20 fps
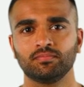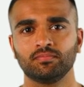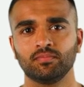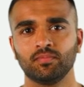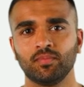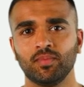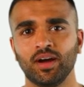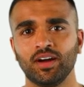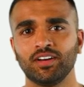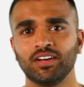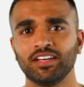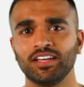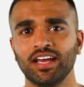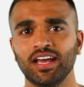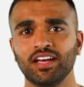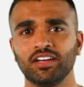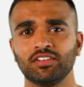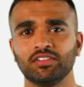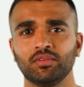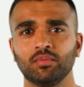Then
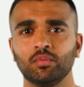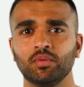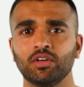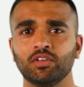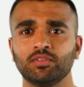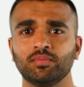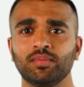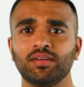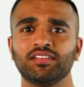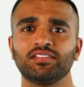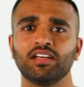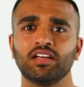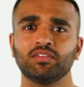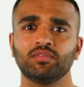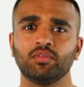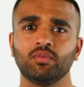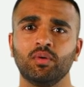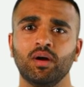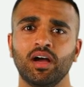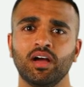detach the wheel speed
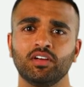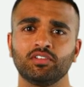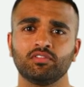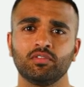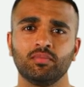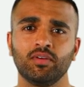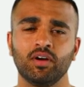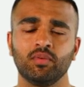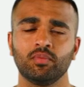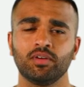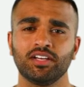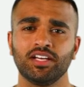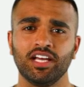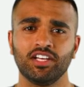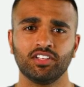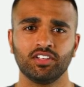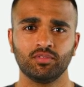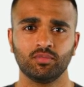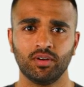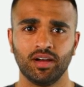sensor wires from their
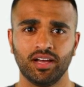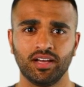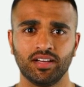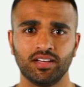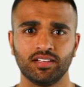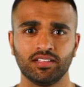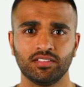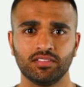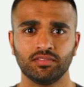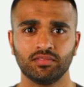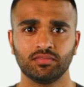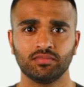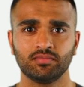retention brackets.